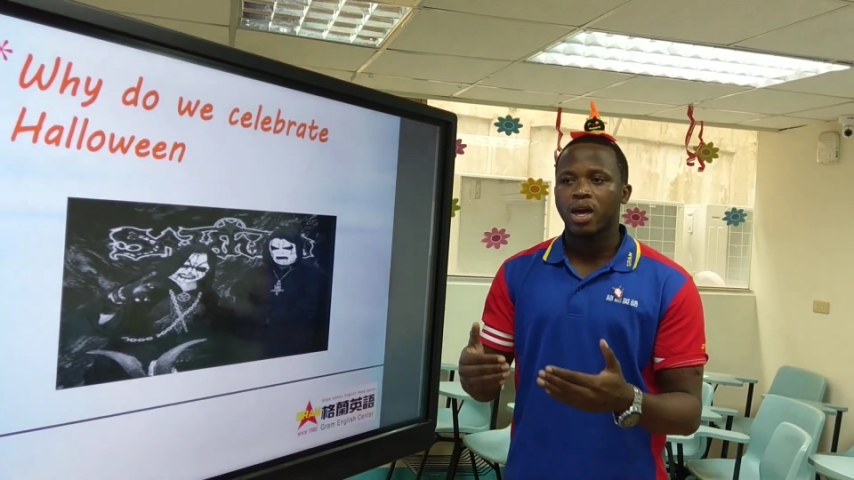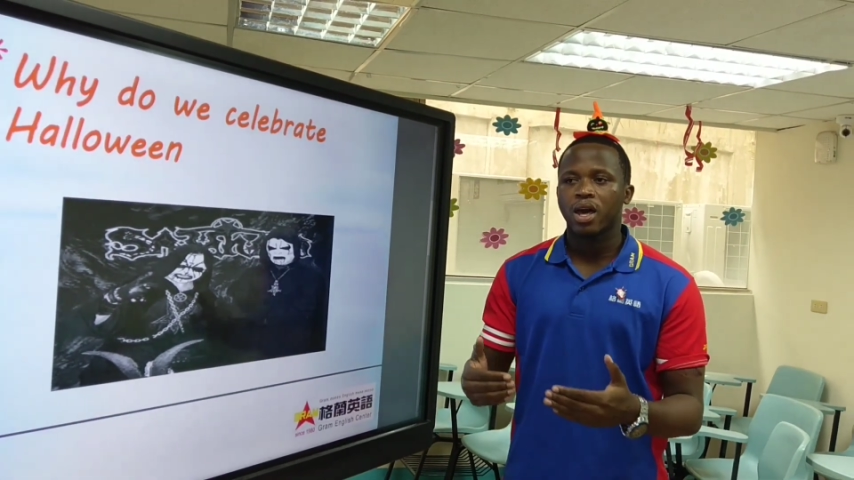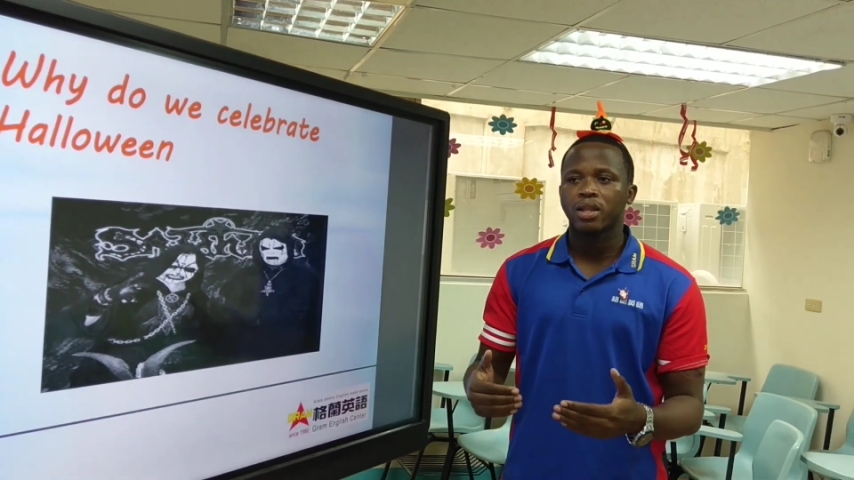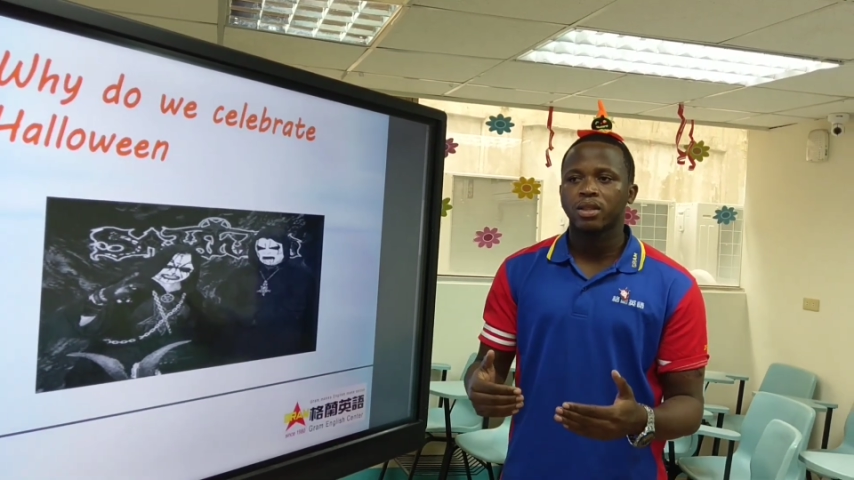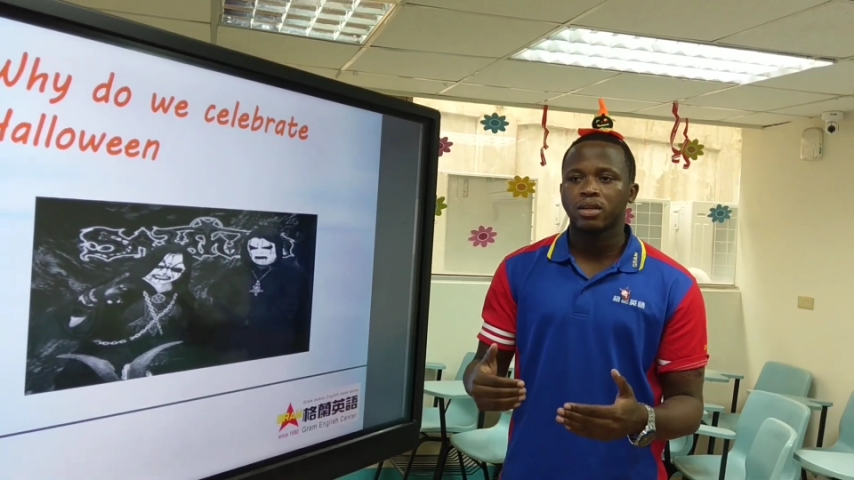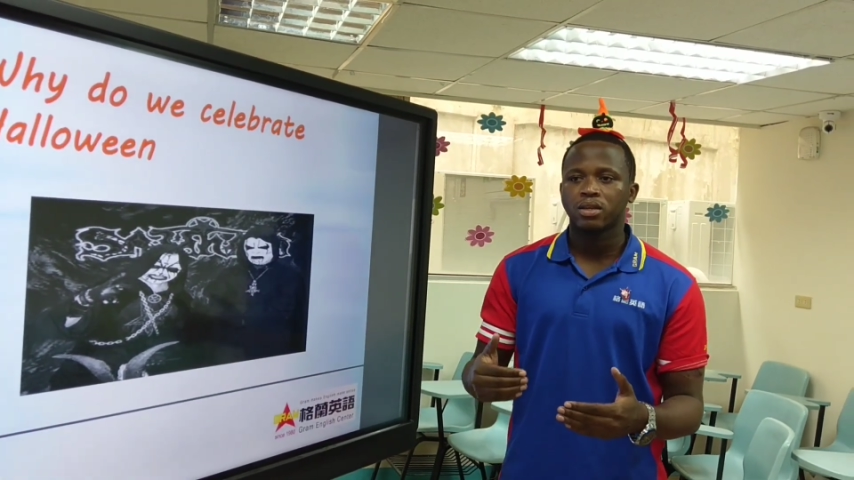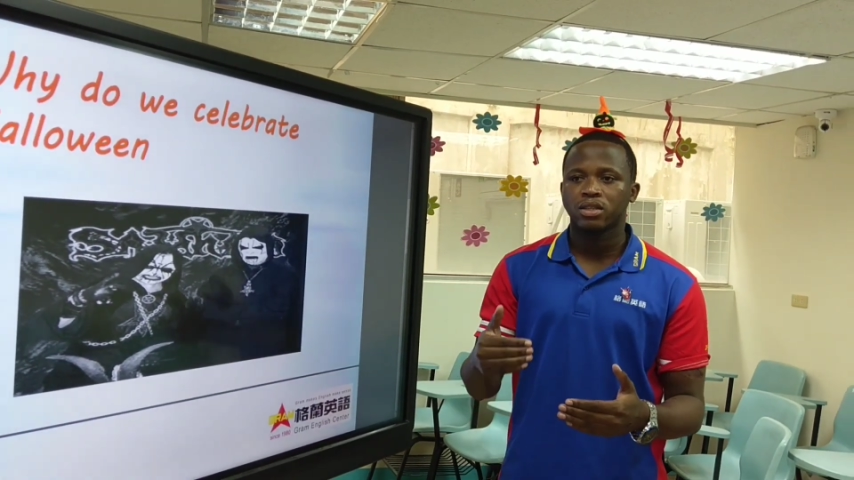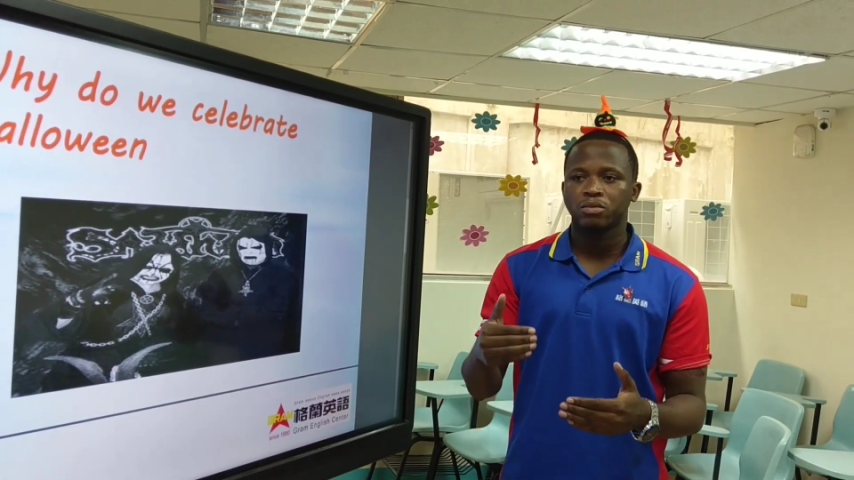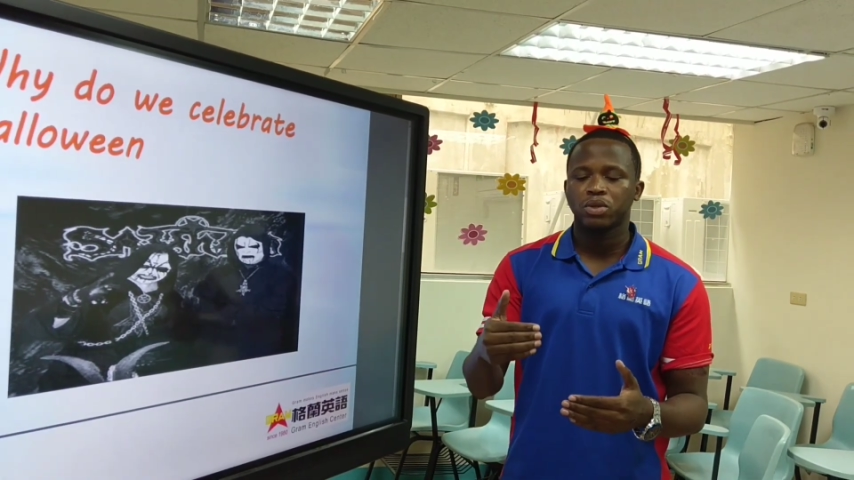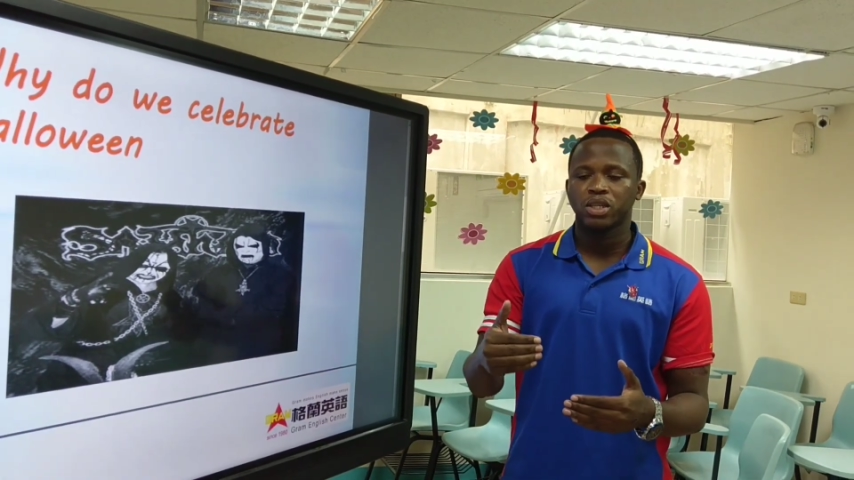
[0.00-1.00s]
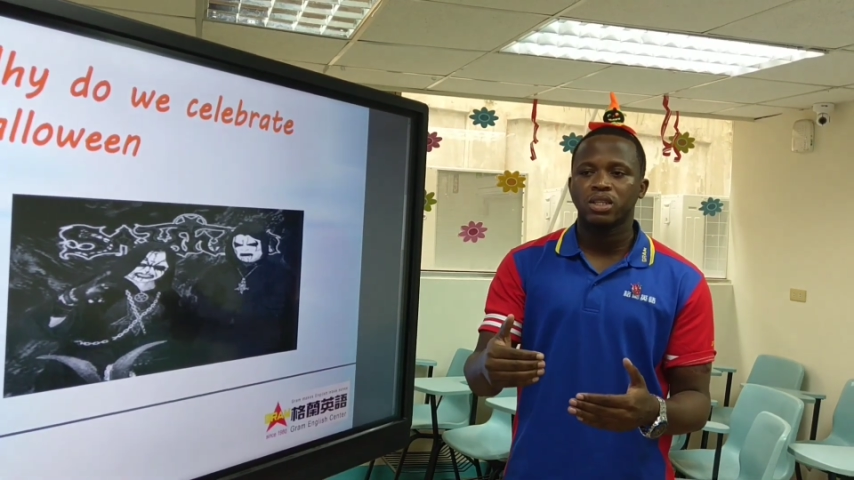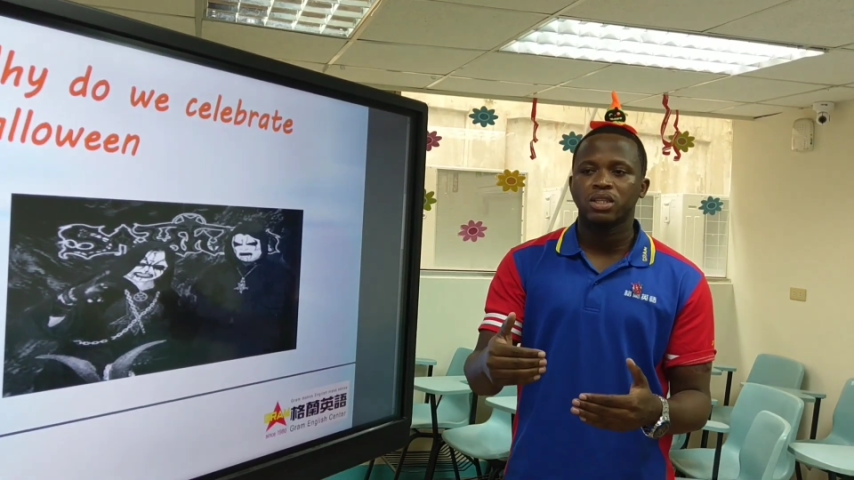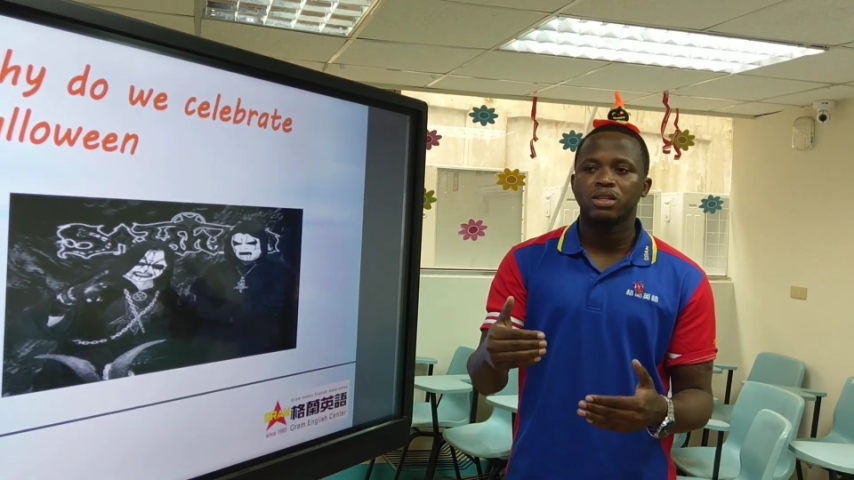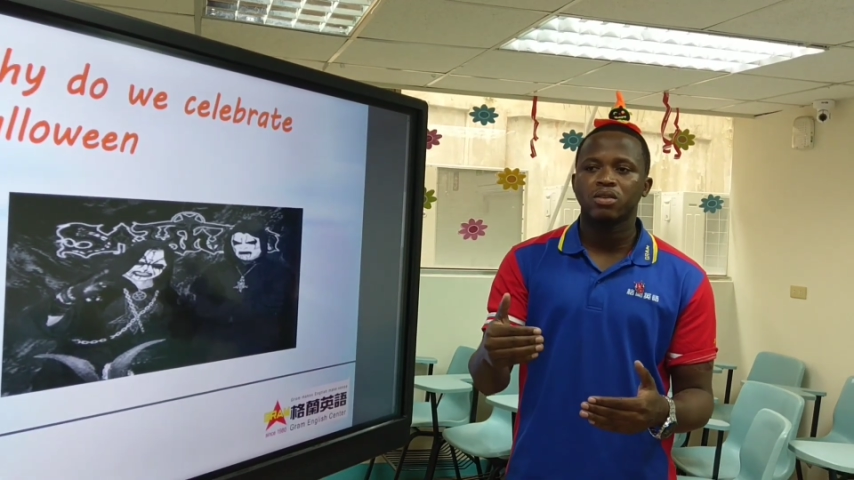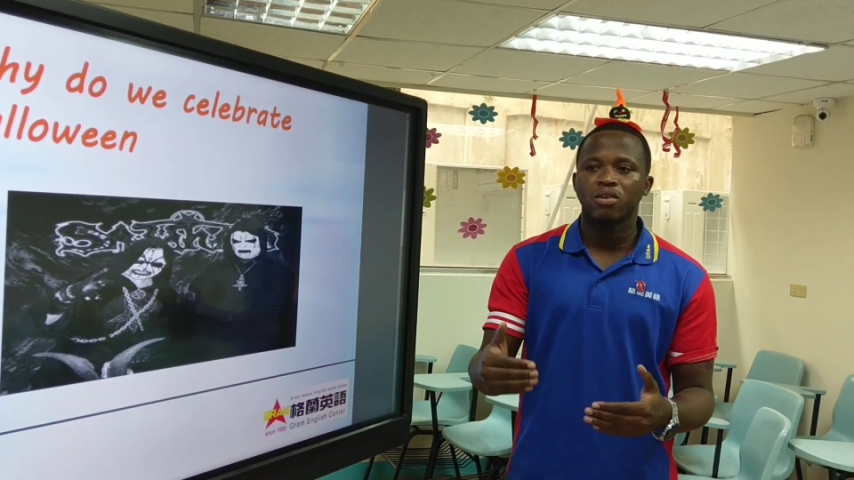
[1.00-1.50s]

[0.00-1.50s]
and the beginning